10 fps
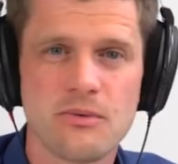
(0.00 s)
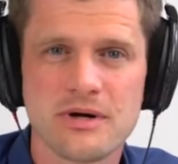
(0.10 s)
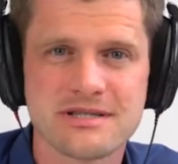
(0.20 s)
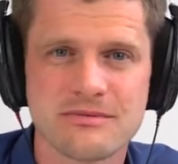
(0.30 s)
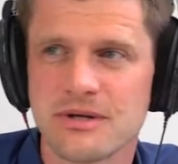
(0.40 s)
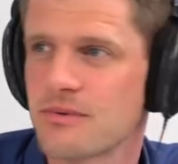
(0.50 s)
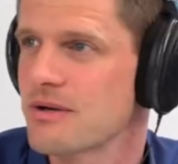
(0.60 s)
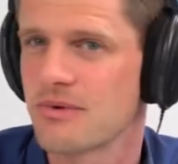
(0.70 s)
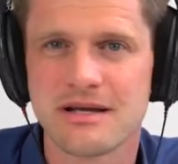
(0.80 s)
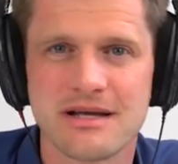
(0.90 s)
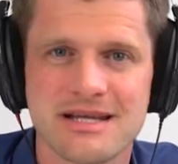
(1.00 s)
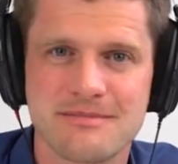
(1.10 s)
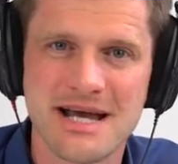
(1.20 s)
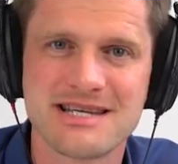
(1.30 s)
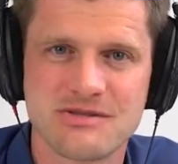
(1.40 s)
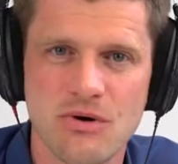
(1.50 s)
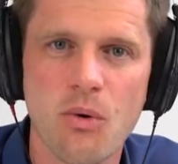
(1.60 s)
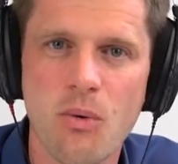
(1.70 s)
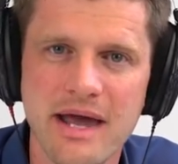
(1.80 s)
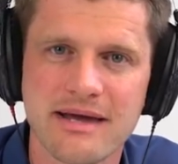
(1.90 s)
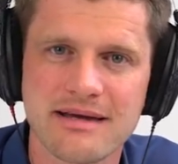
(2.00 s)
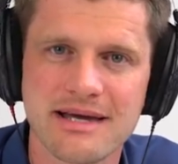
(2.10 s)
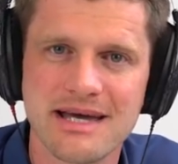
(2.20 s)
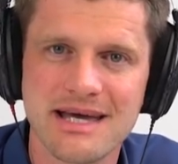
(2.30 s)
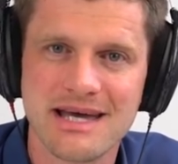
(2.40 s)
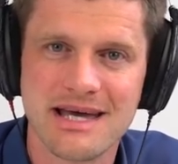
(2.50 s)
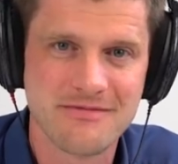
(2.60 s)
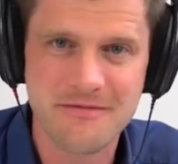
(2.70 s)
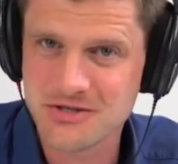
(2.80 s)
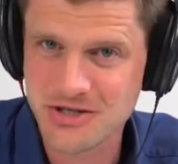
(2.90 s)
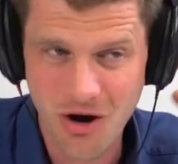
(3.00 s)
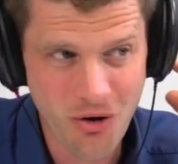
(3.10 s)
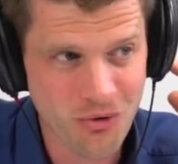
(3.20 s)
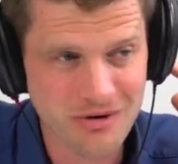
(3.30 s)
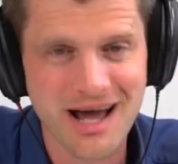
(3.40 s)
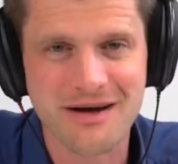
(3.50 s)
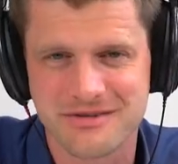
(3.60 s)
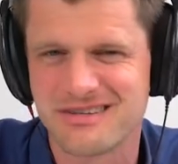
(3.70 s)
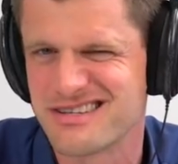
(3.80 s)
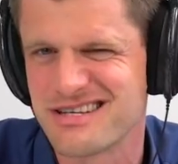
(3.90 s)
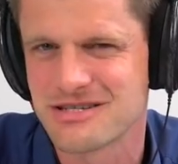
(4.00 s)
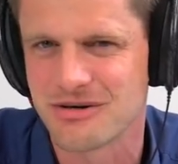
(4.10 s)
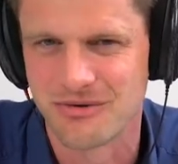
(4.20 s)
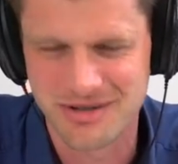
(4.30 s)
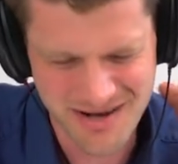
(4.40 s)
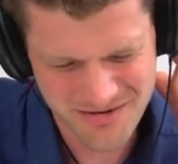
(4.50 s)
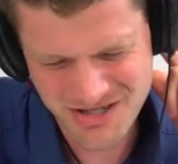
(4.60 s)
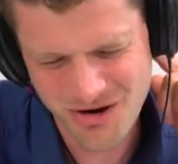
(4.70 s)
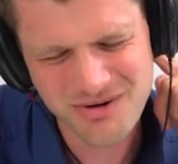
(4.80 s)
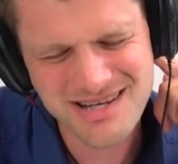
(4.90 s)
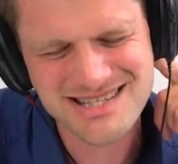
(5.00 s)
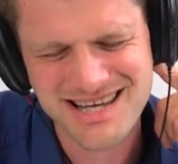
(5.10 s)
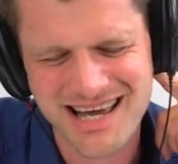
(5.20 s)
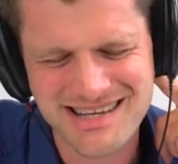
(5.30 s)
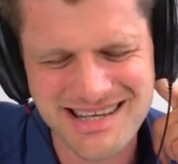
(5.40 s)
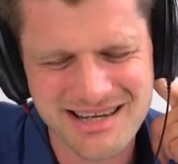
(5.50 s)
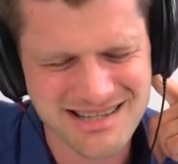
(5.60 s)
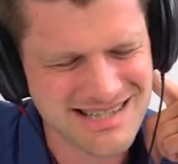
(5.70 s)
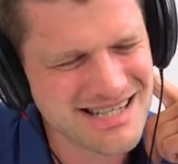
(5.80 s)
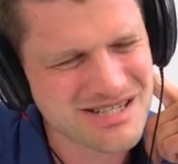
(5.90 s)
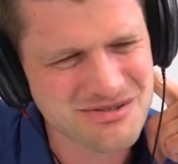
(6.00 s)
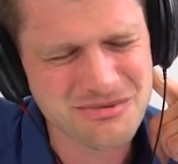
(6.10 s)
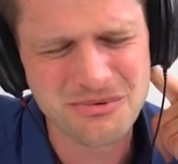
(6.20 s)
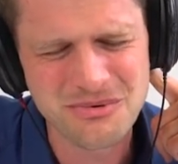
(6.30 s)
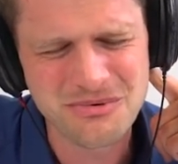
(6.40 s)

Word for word: What's what what what? It makes you awake. If you have a tone after the disco, you have a tone inside here, a tinnitus,